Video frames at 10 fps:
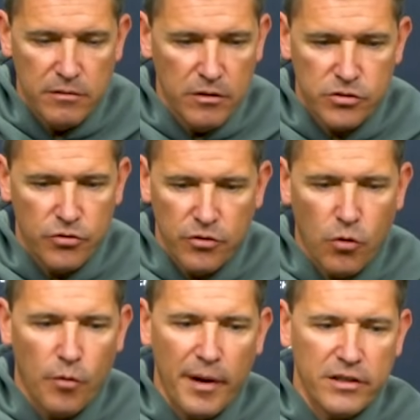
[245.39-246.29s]
a certain
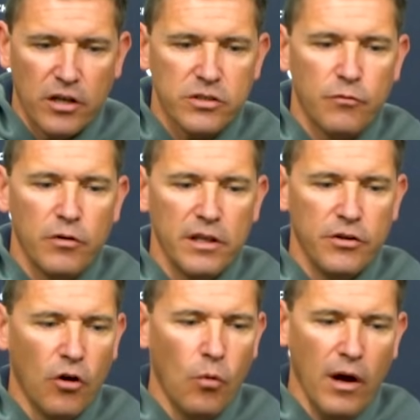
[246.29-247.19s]
quarterback doesn't really
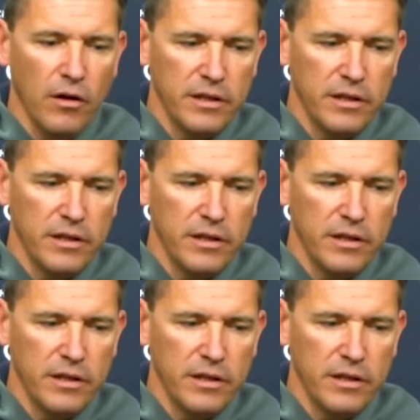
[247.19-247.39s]
know well.